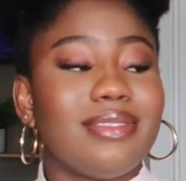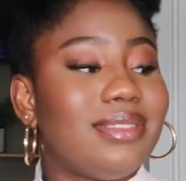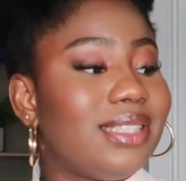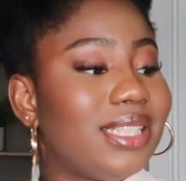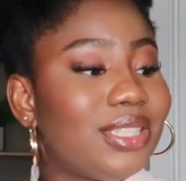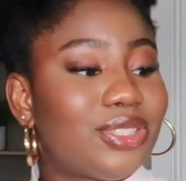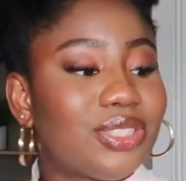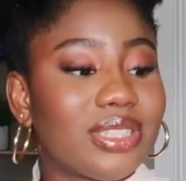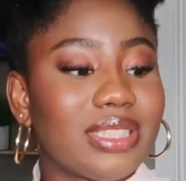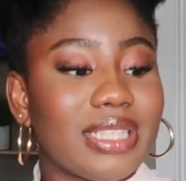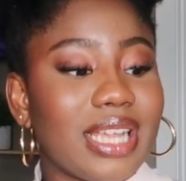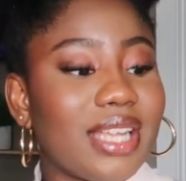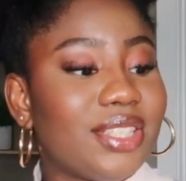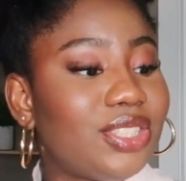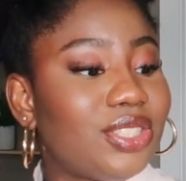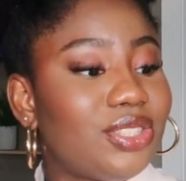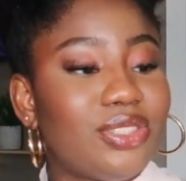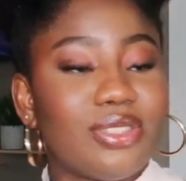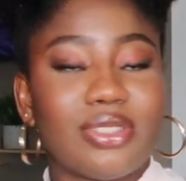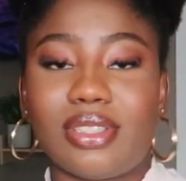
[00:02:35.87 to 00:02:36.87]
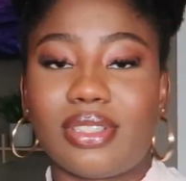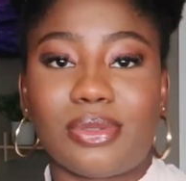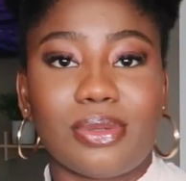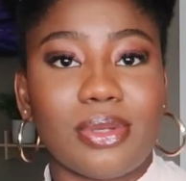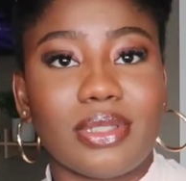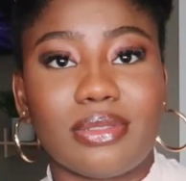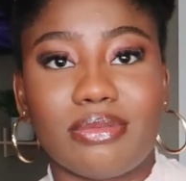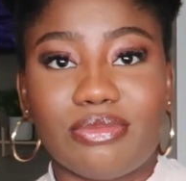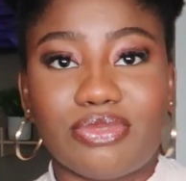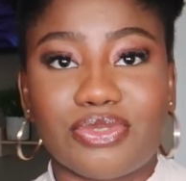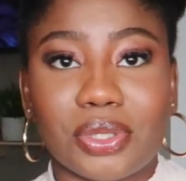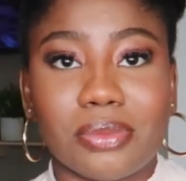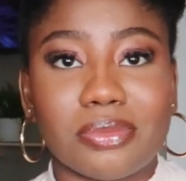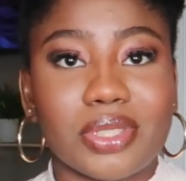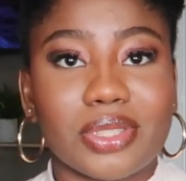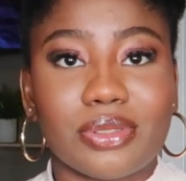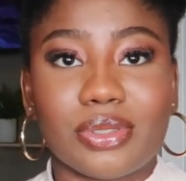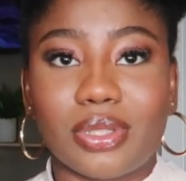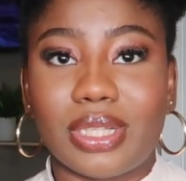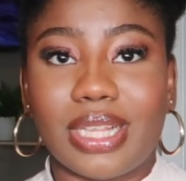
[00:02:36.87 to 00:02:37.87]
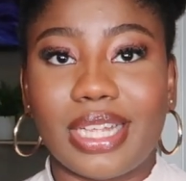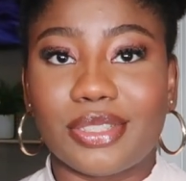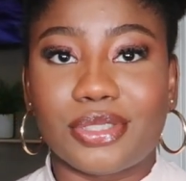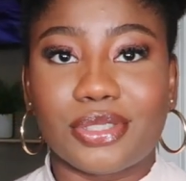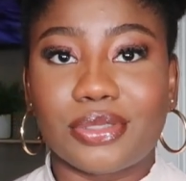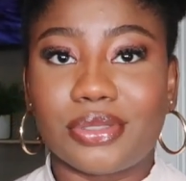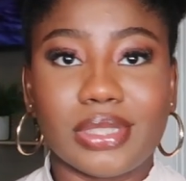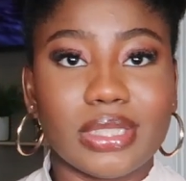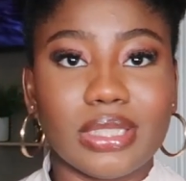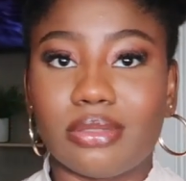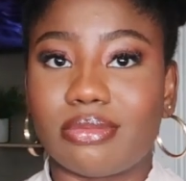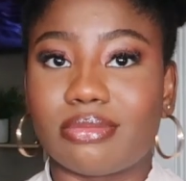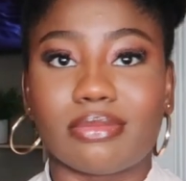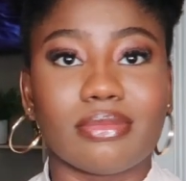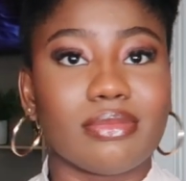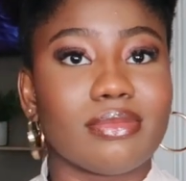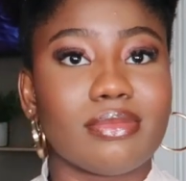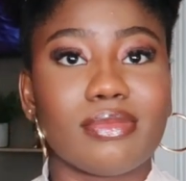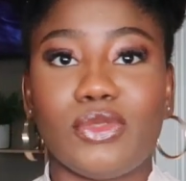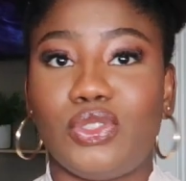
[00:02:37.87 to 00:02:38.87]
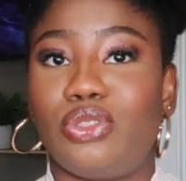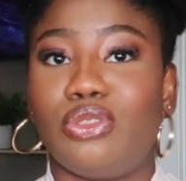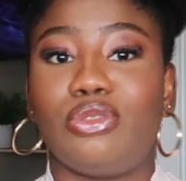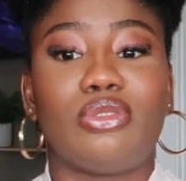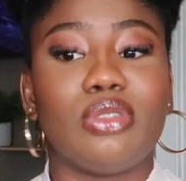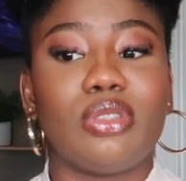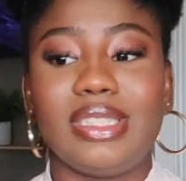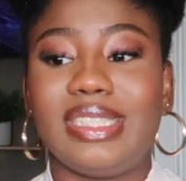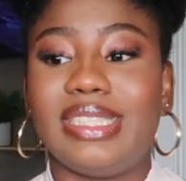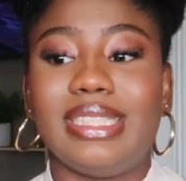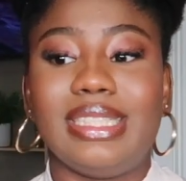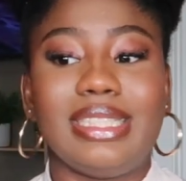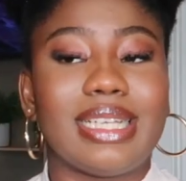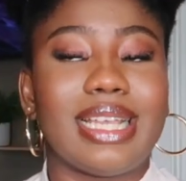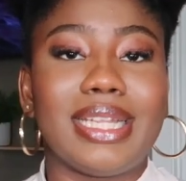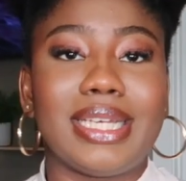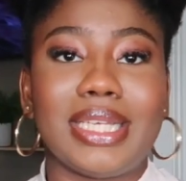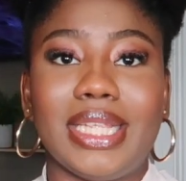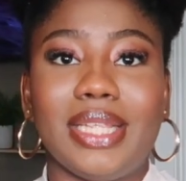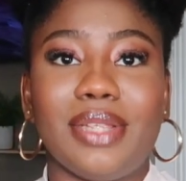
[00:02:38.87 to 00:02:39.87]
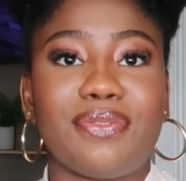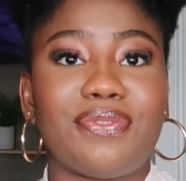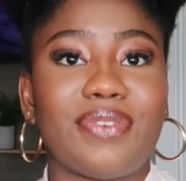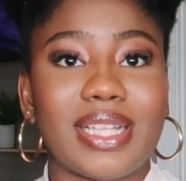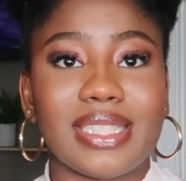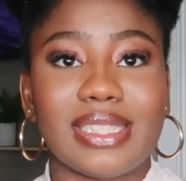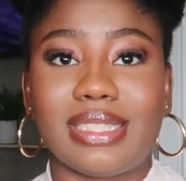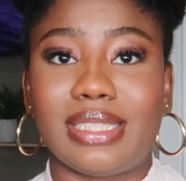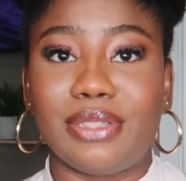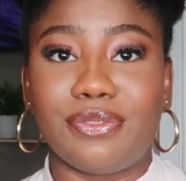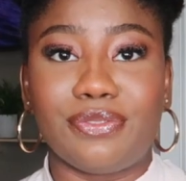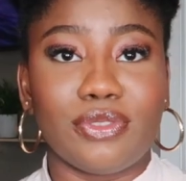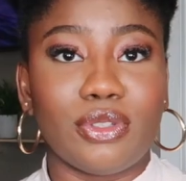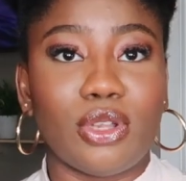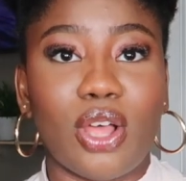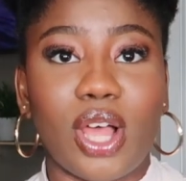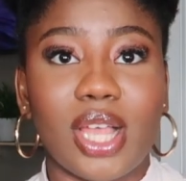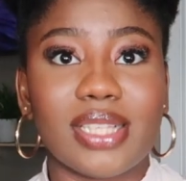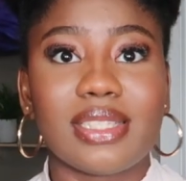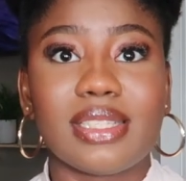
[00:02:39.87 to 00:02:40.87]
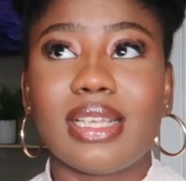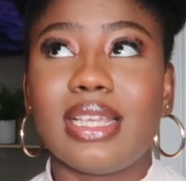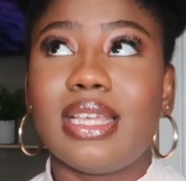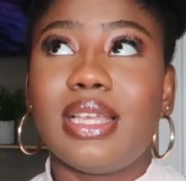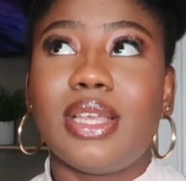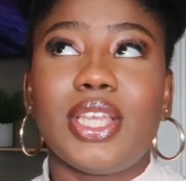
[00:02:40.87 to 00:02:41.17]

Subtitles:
Literally, I just use this one from the Dollar Tree. You don't need any fancy floss.